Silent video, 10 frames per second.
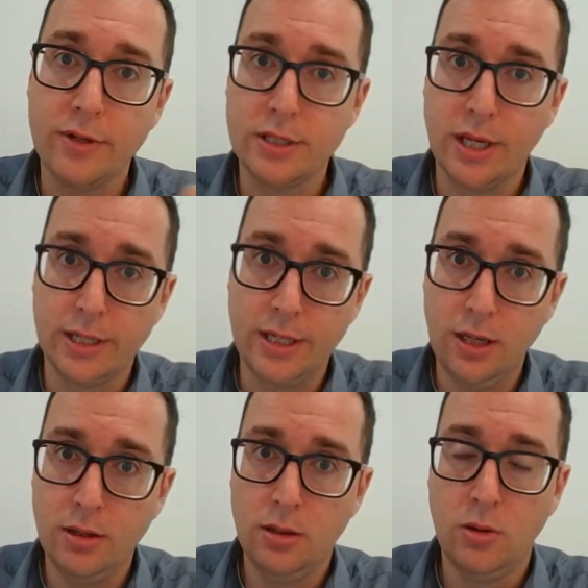sector,
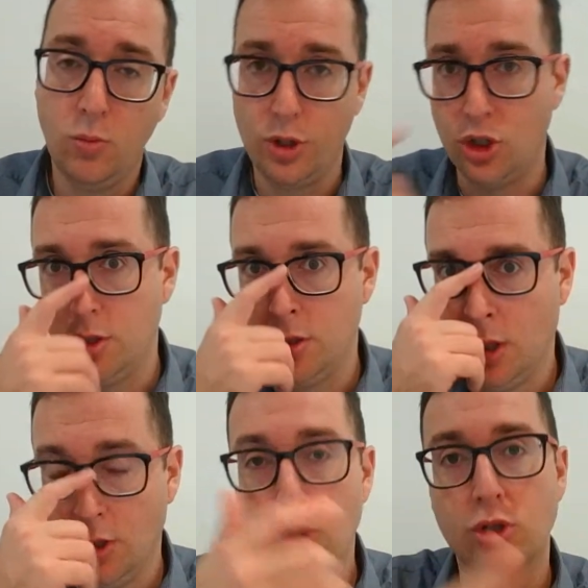which is
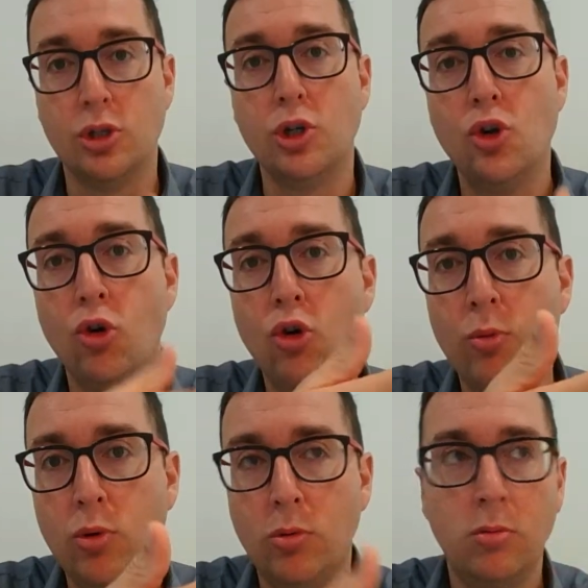just the
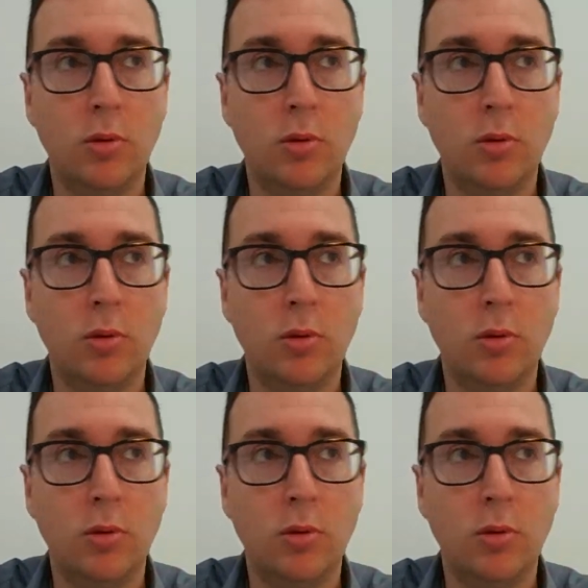normal